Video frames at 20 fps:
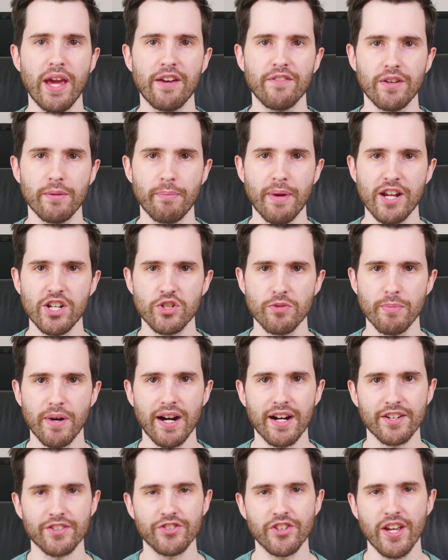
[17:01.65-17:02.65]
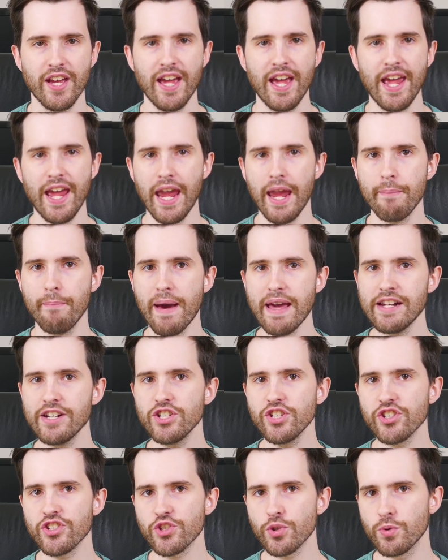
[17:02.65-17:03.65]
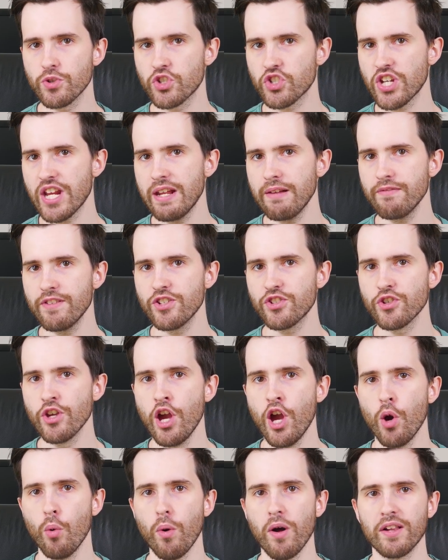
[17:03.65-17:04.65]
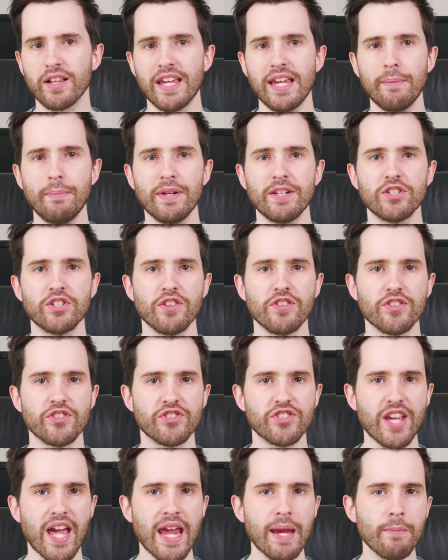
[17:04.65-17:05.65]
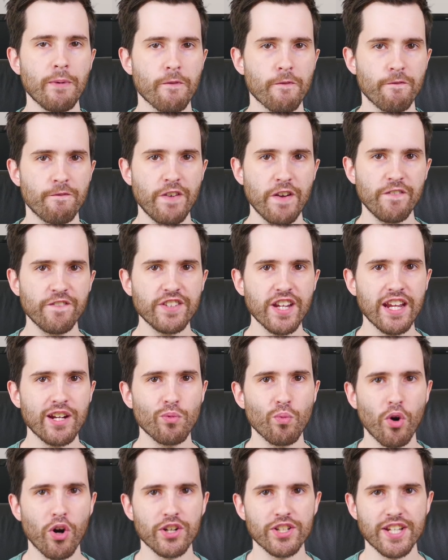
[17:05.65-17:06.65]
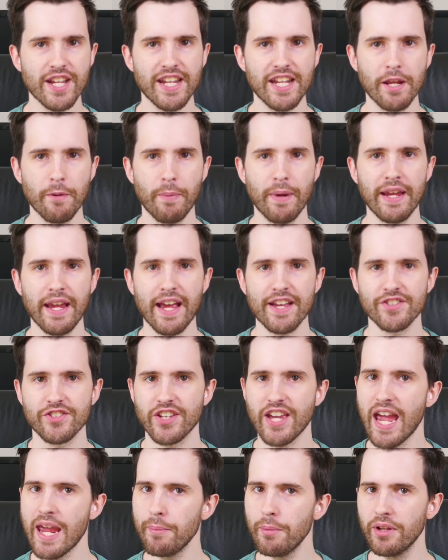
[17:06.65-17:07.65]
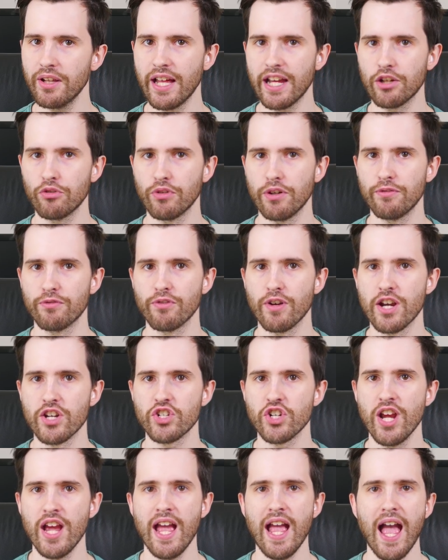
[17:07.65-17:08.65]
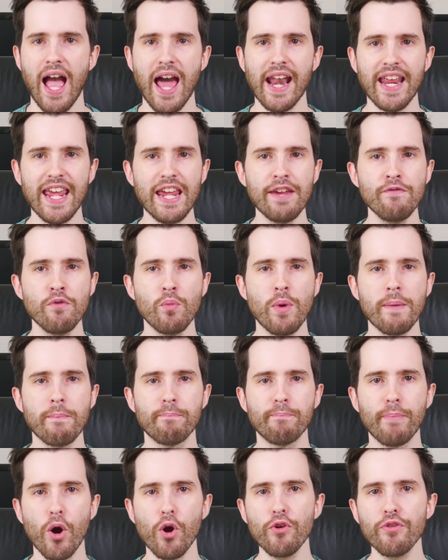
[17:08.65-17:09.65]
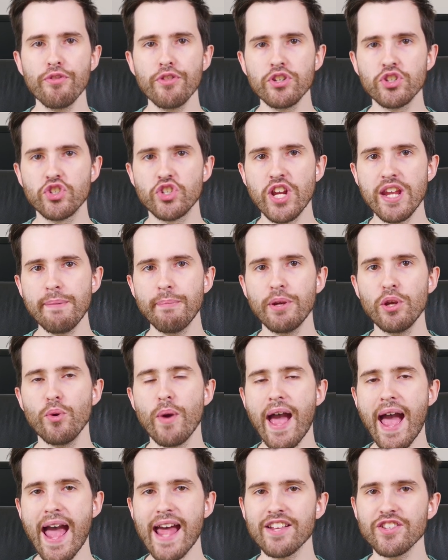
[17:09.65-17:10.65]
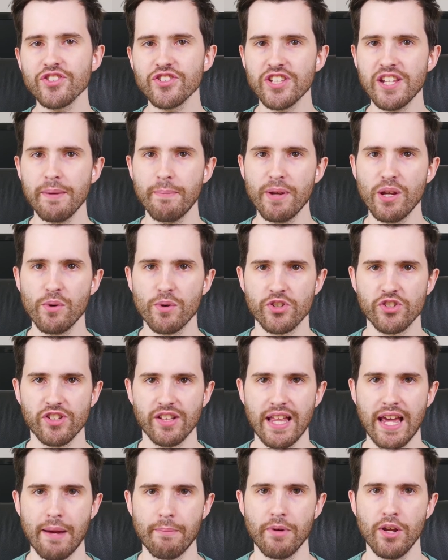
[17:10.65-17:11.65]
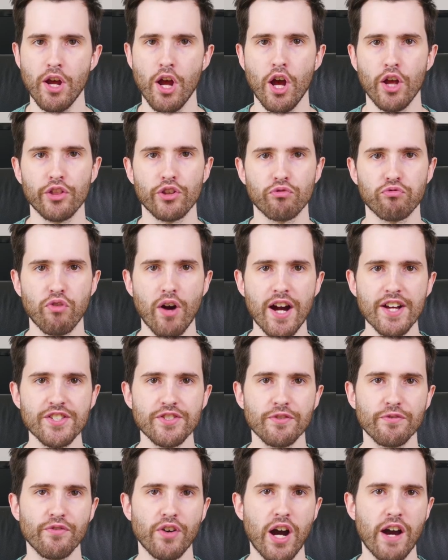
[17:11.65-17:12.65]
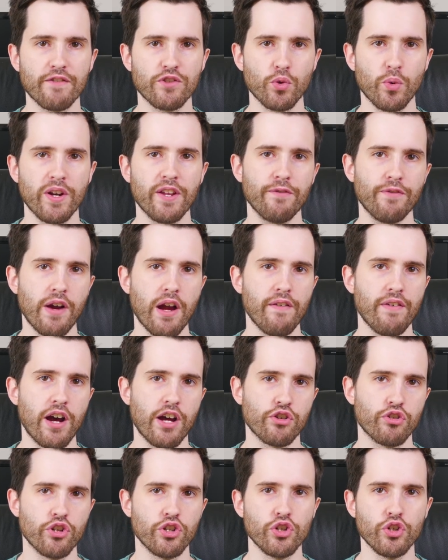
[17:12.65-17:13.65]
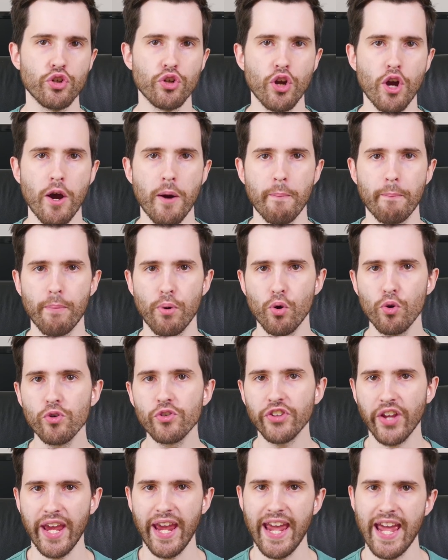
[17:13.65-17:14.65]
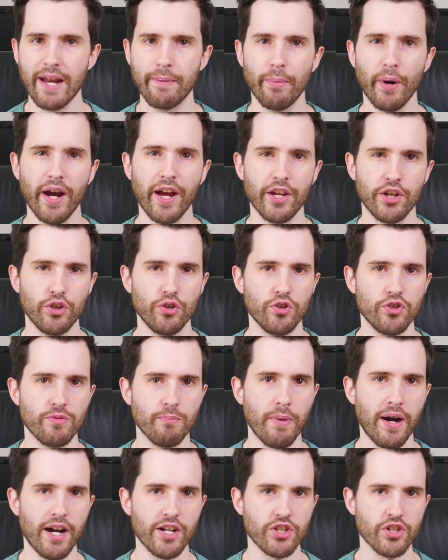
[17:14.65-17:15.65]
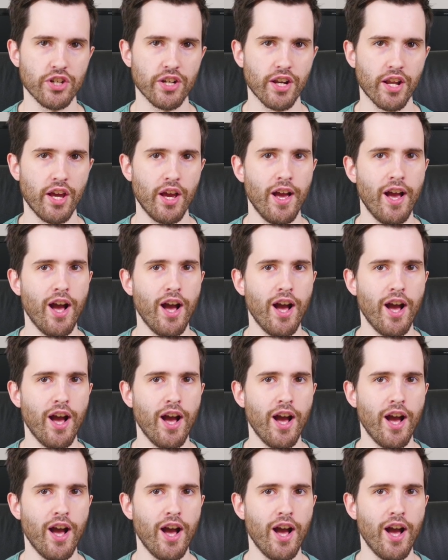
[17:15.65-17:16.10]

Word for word: heavy benchmarks. It manages to achieve this while keeping to the same 15 watt TDP as Kaby Lake Refresh, and even when both the GPU and CPU are slammed, the Ryzen 5 2500U pulls ahead by a huge margin.